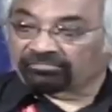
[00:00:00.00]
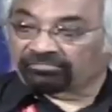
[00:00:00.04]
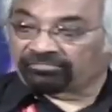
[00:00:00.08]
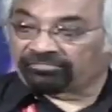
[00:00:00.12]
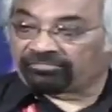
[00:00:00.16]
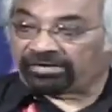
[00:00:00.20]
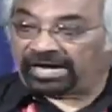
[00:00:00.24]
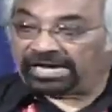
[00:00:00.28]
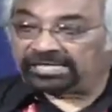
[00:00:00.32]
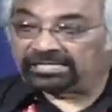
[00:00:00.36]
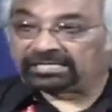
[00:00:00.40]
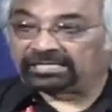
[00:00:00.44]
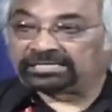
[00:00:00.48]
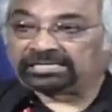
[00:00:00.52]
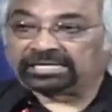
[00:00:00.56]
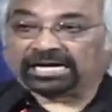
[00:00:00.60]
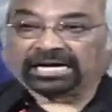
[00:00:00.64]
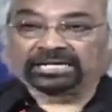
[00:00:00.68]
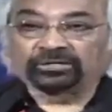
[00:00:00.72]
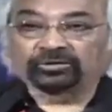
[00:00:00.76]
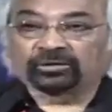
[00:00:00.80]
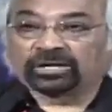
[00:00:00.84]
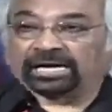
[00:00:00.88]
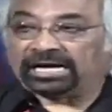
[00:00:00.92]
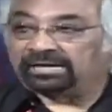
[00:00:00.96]
Finally,
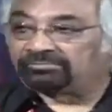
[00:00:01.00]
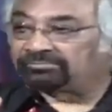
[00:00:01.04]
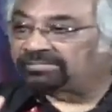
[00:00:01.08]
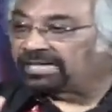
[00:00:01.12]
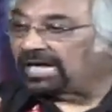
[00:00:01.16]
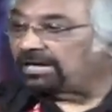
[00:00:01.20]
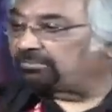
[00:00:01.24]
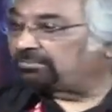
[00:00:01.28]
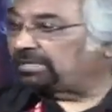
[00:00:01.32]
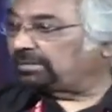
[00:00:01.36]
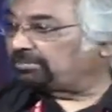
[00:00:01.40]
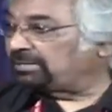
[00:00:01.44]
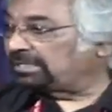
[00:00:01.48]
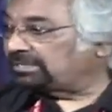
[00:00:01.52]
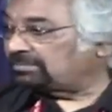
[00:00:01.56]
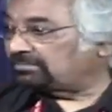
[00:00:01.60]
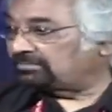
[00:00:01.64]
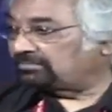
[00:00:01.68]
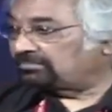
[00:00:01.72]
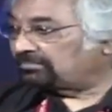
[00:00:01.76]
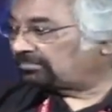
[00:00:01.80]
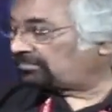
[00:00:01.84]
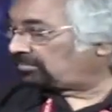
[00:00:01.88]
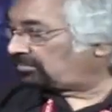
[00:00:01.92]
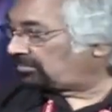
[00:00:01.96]
I know I have time limit,
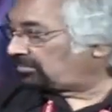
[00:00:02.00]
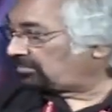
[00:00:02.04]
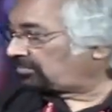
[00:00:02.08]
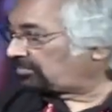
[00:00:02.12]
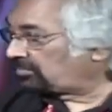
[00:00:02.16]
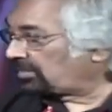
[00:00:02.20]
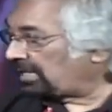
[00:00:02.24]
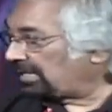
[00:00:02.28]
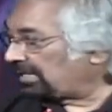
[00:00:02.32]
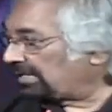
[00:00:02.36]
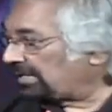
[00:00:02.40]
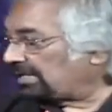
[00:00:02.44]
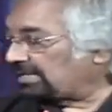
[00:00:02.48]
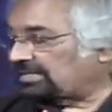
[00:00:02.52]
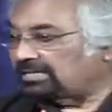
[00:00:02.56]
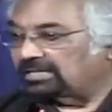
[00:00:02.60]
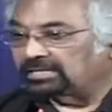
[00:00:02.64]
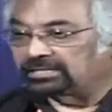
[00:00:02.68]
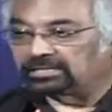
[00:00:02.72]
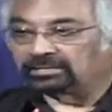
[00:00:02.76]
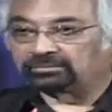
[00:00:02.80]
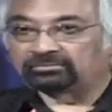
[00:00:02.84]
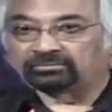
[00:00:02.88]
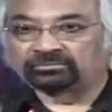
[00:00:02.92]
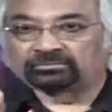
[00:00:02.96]
so I'll get it
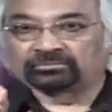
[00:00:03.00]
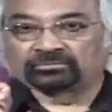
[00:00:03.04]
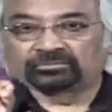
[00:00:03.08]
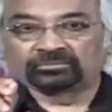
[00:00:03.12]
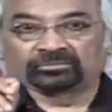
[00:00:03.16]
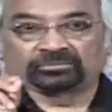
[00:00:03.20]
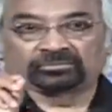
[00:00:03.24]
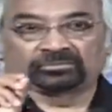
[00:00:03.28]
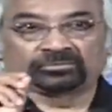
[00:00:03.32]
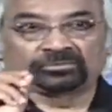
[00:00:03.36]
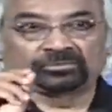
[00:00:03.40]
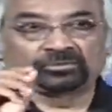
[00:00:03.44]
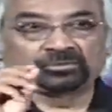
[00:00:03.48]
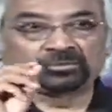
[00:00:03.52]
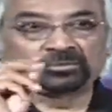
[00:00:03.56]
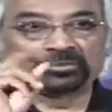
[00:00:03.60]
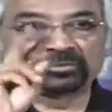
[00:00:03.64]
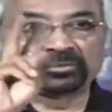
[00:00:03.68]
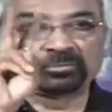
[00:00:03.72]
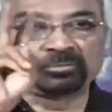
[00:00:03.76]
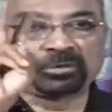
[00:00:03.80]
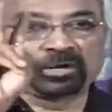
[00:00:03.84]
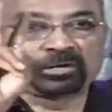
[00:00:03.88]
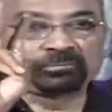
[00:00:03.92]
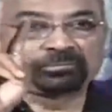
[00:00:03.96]
done in
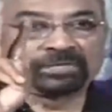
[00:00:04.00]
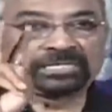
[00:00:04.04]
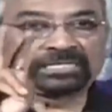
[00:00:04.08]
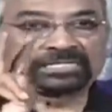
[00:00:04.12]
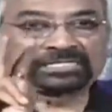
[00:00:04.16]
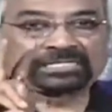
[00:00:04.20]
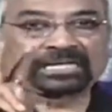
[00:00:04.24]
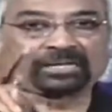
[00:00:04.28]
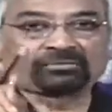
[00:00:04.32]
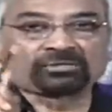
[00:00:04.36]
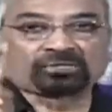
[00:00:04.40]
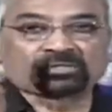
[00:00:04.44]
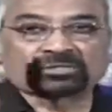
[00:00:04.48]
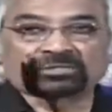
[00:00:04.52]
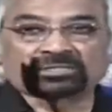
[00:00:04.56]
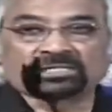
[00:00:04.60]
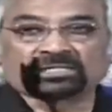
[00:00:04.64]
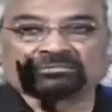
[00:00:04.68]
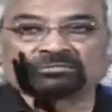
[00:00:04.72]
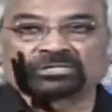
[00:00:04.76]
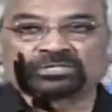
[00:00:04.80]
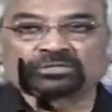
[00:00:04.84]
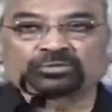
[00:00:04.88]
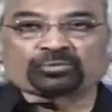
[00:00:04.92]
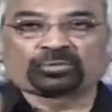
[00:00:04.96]
2 more minutes. I was
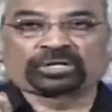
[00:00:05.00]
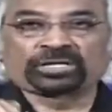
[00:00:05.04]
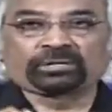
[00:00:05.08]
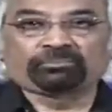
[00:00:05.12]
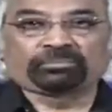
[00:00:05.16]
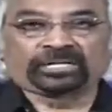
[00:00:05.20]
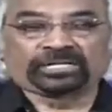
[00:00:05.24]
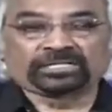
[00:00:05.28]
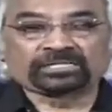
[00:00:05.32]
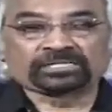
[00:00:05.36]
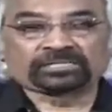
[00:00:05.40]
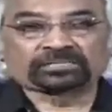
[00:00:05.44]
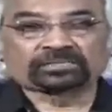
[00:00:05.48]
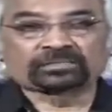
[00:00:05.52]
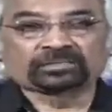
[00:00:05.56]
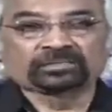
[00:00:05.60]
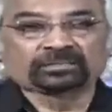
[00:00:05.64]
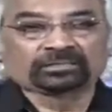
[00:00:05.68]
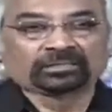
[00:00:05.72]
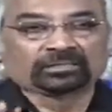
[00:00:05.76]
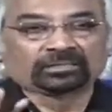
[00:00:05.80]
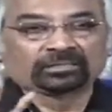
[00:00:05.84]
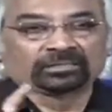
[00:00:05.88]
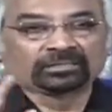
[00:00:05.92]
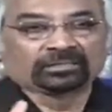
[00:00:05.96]
given 20 minutes.
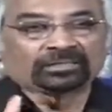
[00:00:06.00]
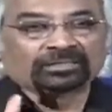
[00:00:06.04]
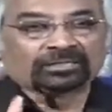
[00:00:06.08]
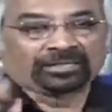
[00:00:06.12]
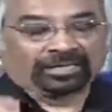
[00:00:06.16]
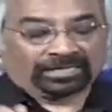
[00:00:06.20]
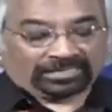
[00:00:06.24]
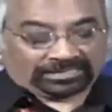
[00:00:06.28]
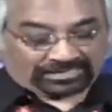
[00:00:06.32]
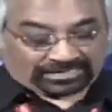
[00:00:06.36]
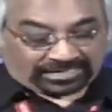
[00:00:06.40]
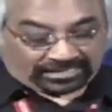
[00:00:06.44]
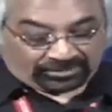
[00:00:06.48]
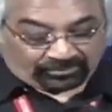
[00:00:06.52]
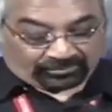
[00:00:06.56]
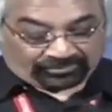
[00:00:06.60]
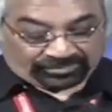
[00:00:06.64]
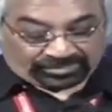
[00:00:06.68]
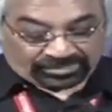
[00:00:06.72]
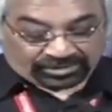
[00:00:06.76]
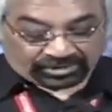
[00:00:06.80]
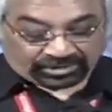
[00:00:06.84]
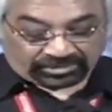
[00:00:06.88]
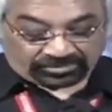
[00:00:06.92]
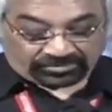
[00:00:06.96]
I'll try to
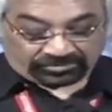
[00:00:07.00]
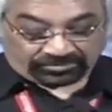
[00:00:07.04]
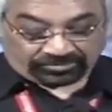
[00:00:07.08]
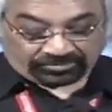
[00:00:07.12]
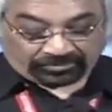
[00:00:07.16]
finish it.